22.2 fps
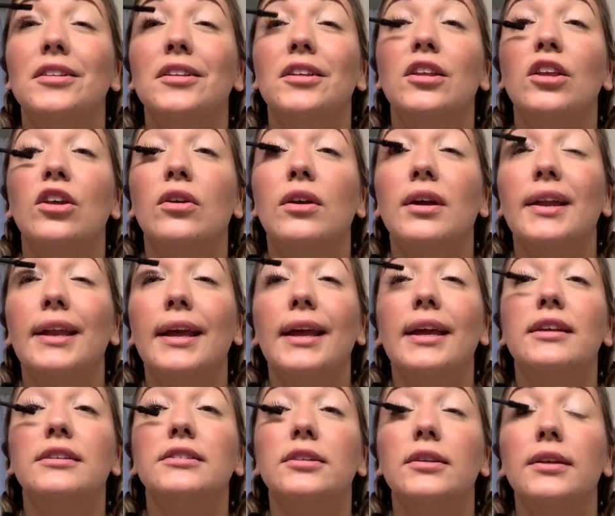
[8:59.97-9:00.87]
You could
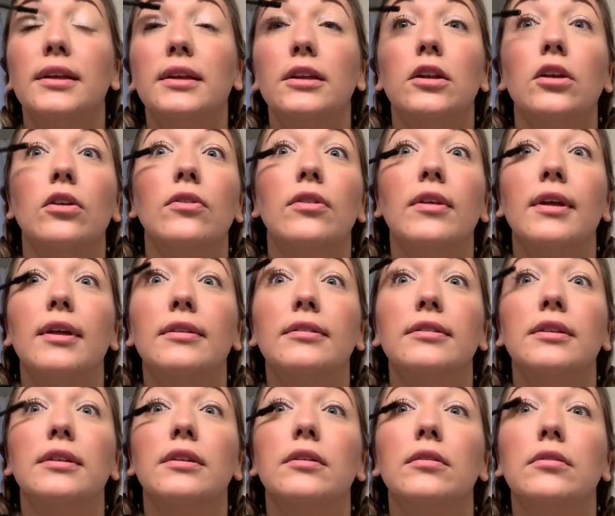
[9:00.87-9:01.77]
easily do
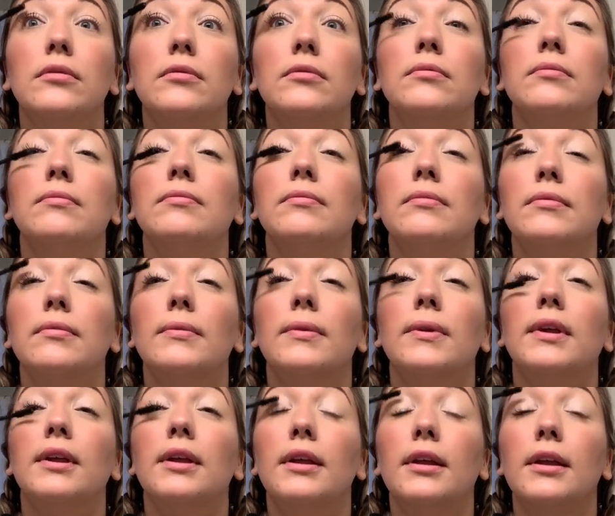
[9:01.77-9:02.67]
this
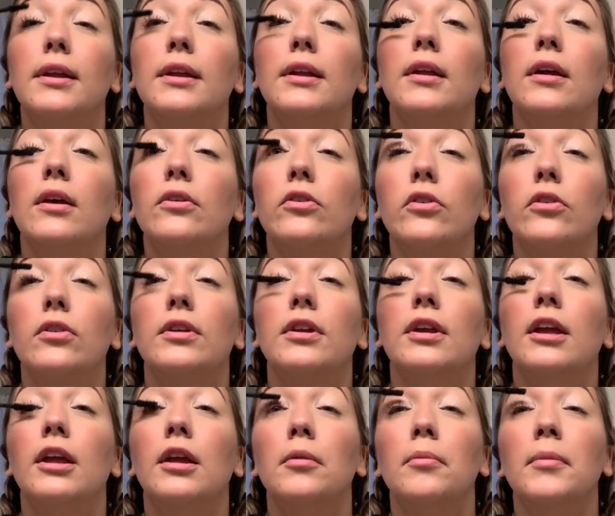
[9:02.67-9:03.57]
in under
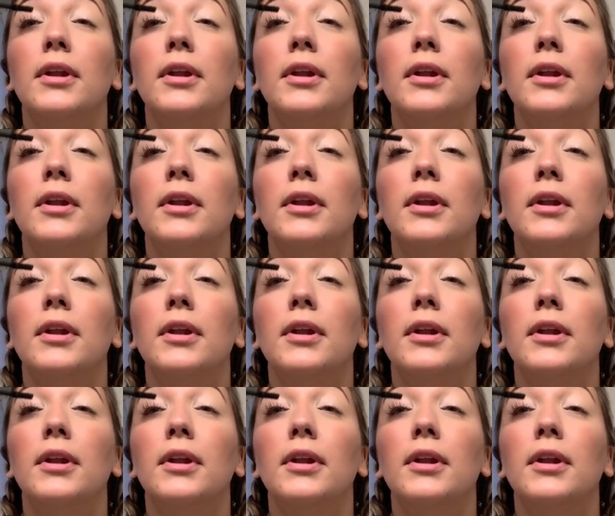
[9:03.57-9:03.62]
10